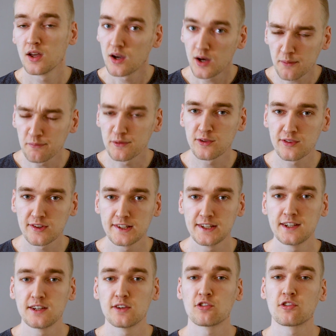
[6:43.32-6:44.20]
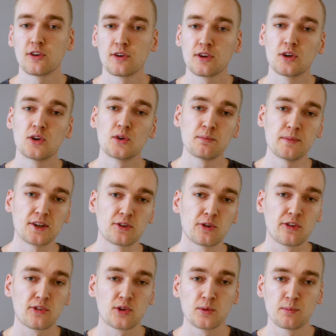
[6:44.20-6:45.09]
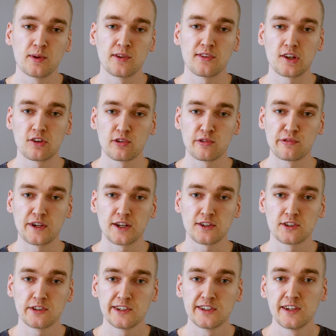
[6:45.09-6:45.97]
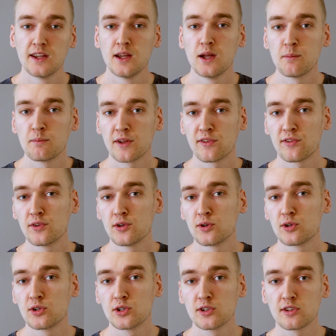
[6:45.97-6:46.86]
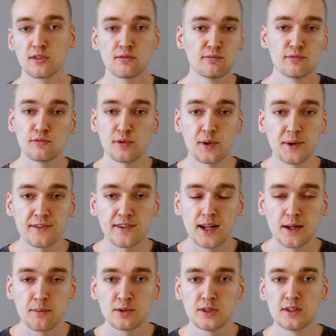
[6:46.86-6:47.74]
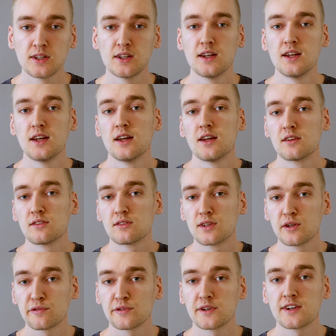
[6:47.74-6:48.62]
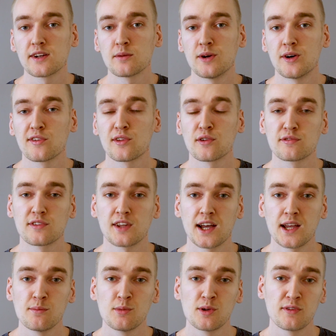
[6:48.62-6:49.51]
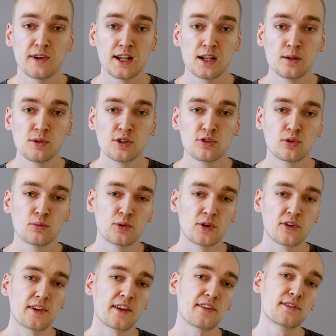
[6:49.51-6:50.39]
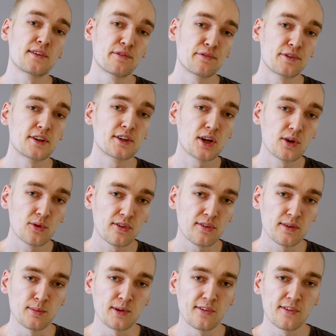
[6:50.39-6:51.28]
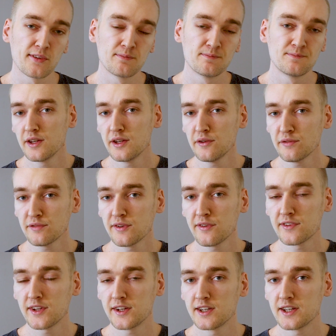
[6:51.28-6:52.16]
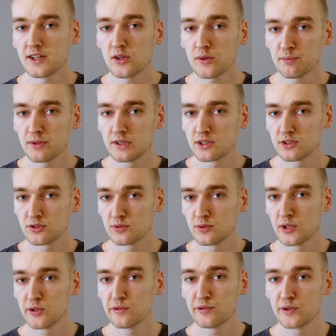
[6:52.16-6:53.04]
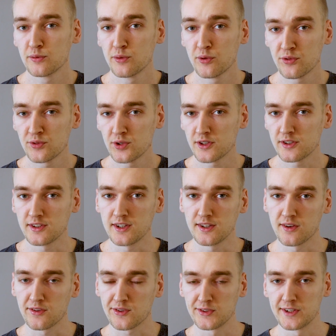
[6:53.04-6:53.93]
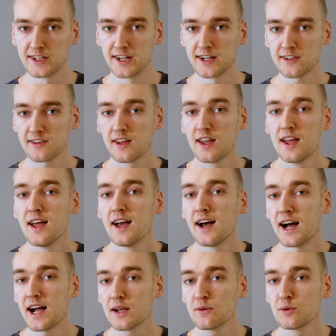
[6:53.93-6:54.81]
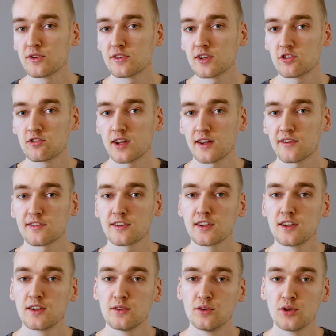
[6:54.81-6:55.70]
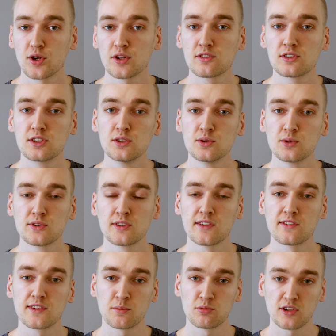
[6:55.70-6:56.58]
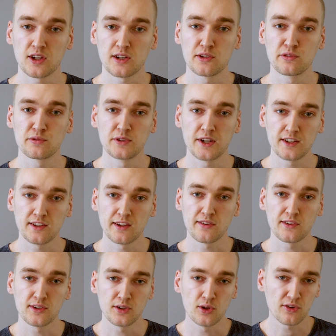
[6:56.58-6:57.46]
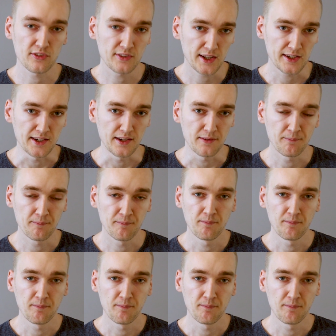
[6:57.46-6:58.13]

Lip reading: Obviously, sharing code metrics could be such a factor, but so could, for example, different amounts of time available to process different code snippets. If the study cannot be controlled for certainty in this regard, I would suggest not using subjective ratings in your study.